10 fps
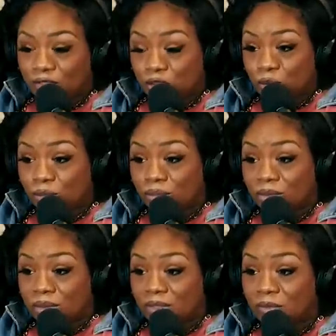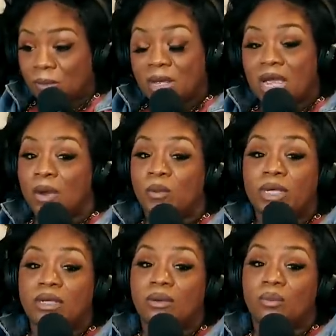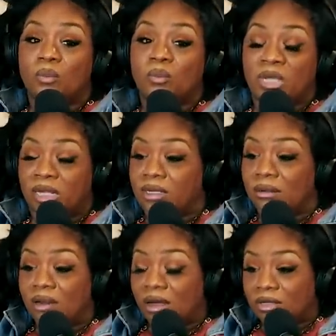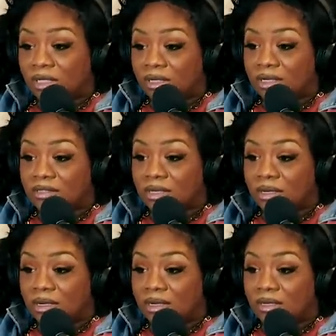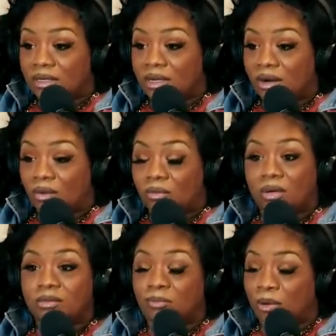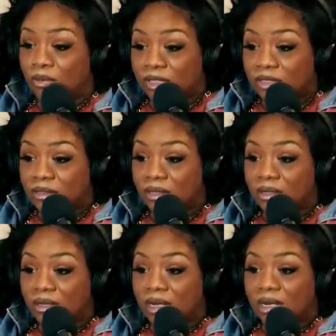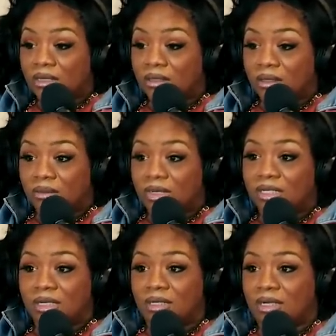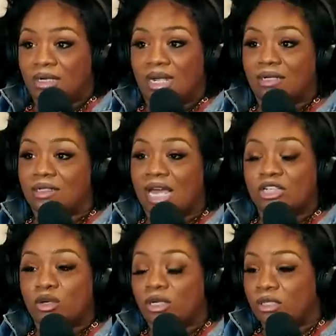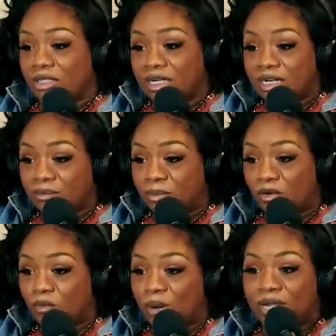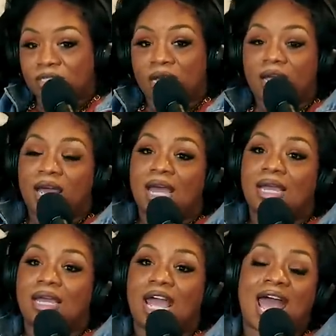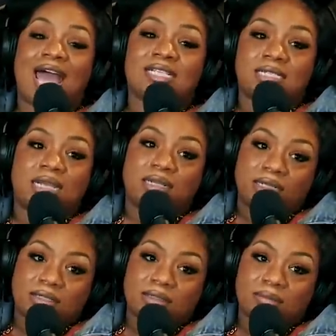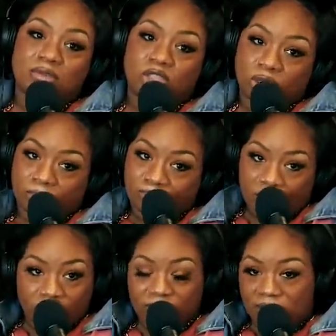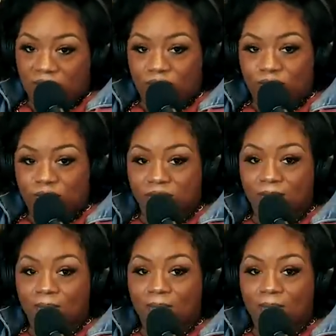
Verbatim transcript: true. It's, very, right. we they kill all kids, you know, the police, you know, and and I look, I try to look at it both ways. I say this to police officer.